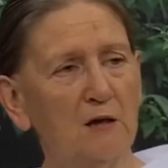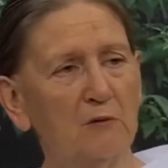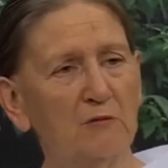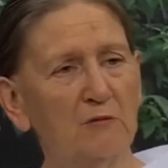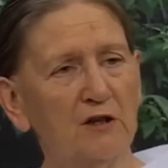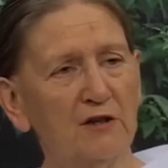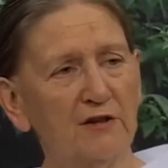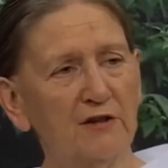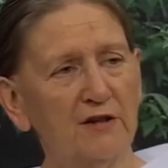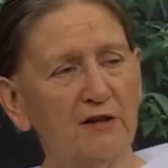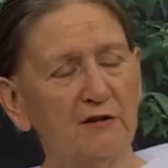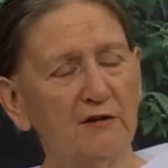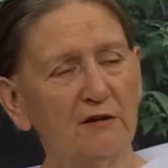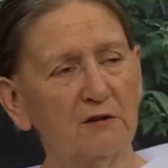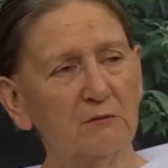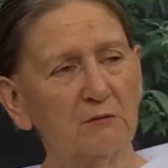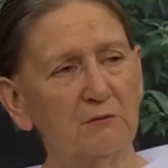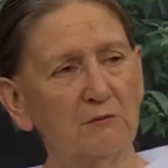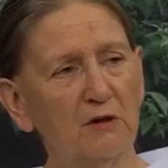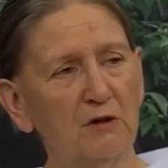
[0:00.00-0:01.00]
But there
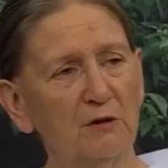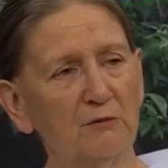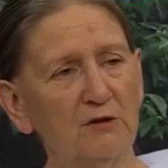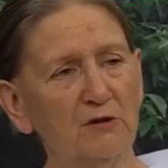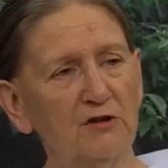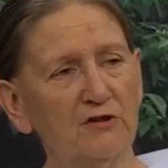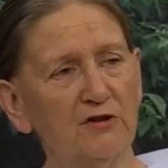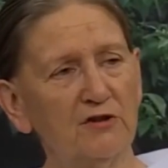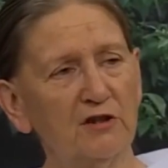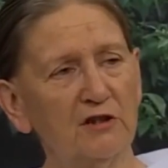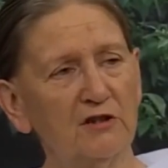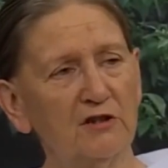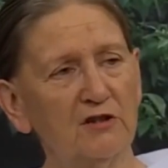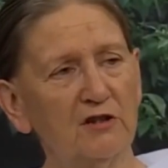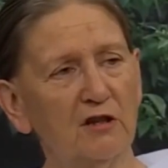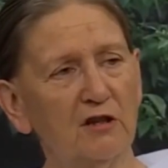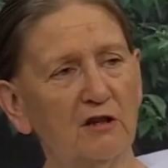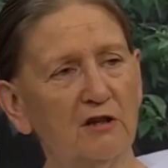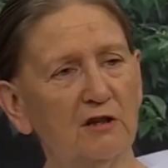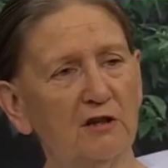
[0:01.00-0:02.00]
are moments in
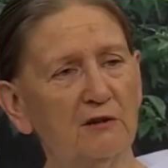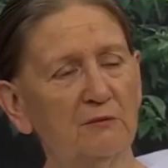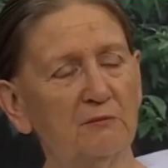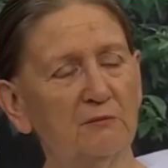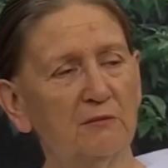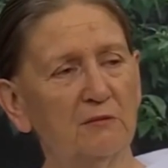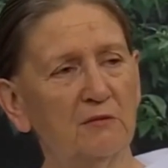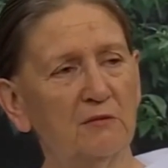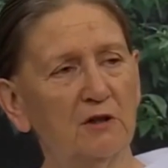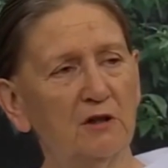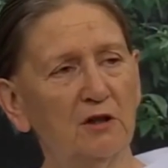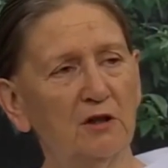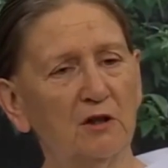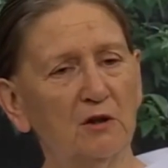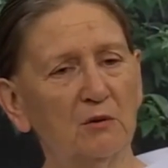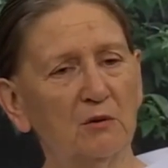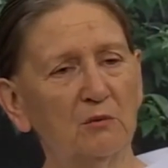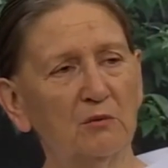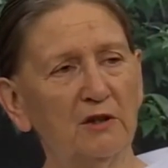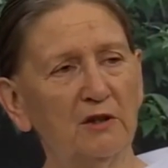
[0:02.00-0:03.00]
time
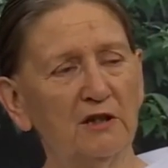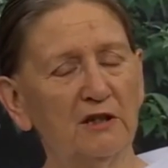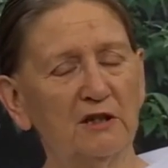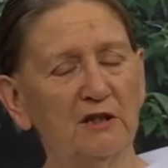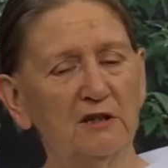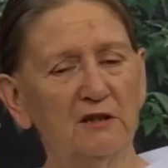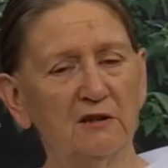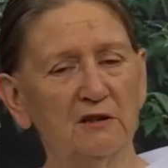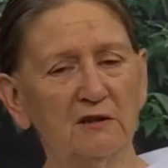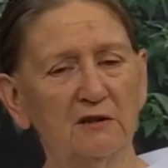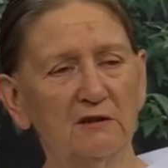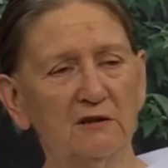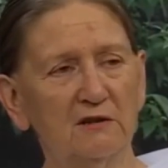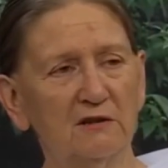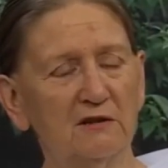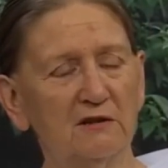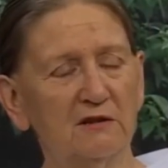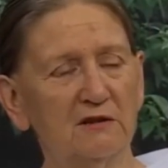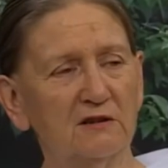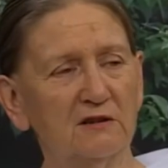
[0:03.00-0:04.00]
where
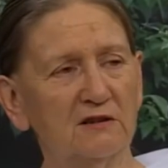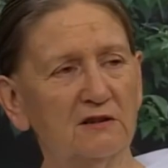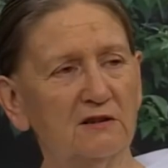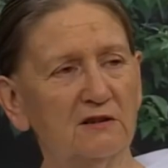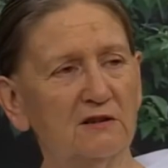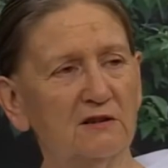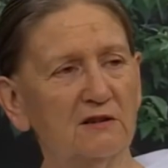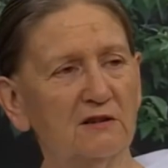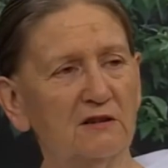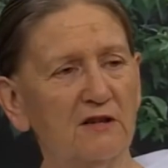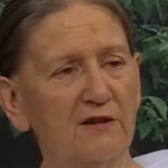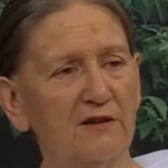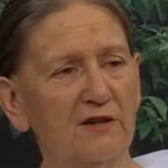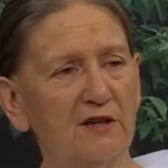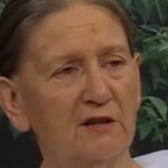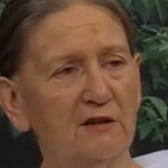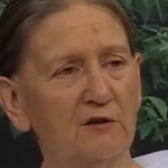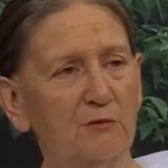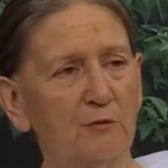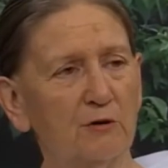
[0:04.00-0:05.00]

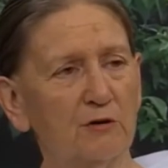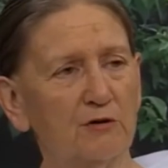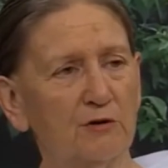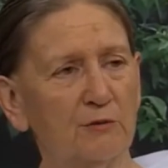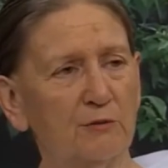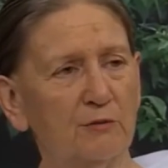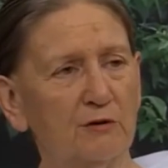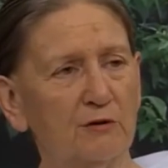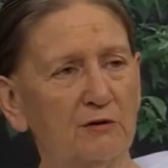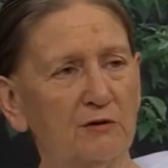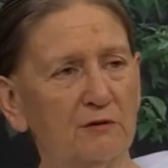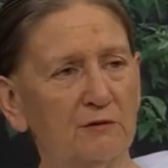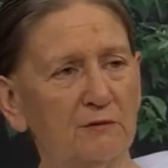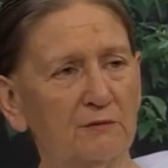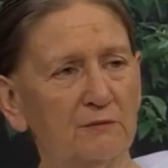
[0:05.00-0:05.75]
nothing is possible.